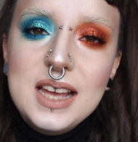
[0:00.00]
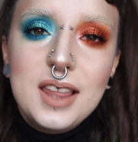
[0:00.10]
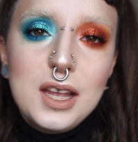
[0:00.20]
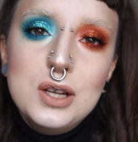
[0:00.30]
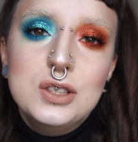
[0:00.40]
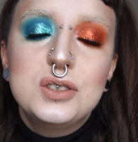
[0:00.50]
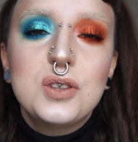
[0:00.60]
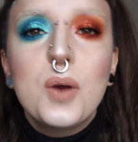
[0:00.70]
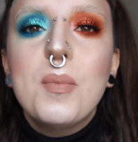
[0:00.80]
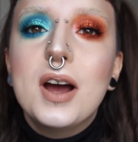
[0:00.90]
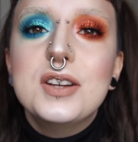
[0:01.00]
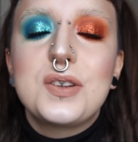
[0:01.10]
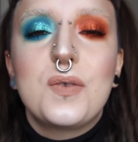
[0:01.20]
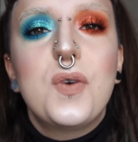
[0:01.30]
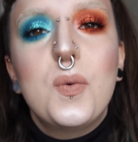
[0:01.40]
Thank you so
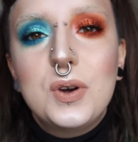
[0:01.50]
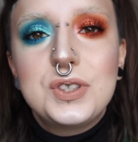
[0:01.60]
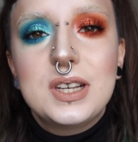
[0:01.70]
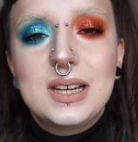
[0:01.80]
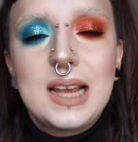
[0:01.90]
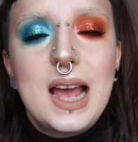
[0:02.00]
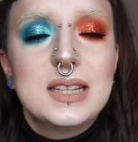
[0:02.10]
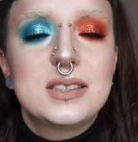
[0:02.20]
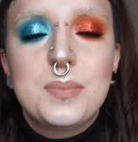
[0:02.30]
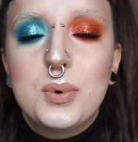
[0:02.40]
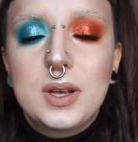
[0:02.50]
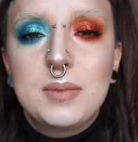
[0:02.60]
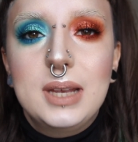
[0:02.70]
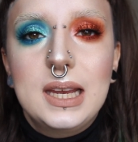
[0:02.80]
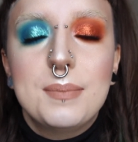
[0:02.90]
much for watching and
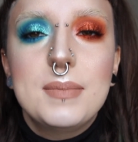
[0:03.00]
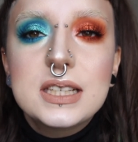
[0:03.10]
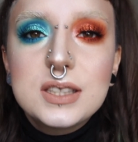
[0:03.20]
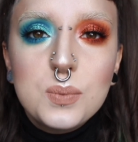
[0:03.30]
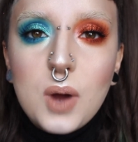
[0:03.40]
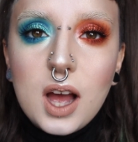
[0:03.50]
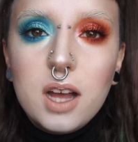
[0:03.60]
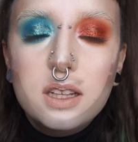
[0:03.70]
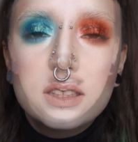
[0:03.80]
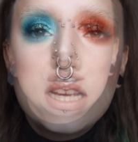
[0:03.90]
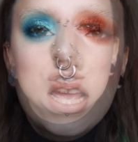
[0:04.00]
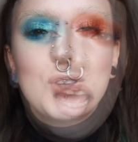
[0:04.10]
supporting me. It means the world.